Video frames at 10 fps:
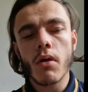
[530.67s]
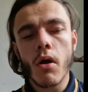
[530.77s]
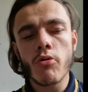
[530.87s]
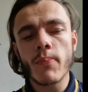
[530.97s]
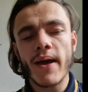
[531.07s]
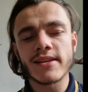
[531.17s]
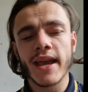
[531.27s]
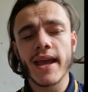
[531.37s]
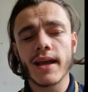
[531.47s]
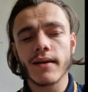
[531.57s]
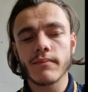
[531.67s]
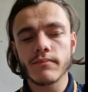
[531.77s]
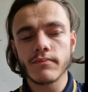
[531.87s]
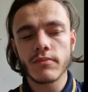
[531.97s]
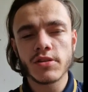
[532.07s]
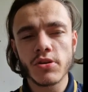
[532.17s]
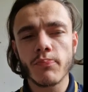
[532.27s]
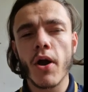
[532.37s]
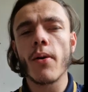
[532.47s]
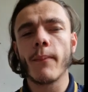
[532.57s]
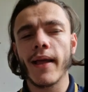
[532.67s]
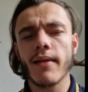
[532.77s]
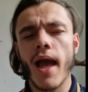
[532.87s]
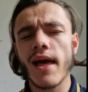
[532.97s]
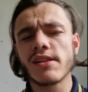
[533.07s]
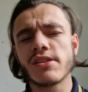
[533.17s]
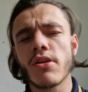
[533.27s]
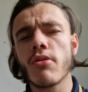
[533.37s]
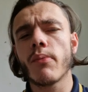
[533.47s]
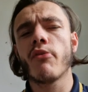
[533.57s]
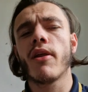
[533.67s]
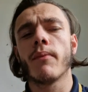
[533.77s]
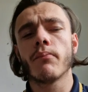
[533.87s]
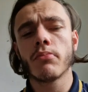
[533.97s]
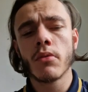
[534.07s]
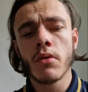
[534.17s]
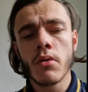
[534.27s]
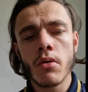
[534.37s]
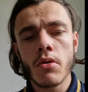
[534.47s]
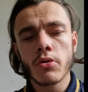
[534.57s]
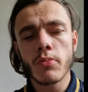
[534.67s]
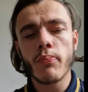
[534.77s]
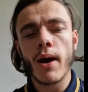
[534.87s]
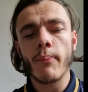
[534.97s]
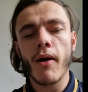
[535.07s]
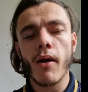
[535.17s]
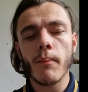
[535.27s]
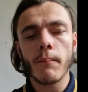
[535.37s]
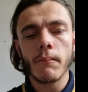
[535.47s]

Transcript: All the best, King. Superb, mate. Absolutely brilliant. Goodbye, Bart.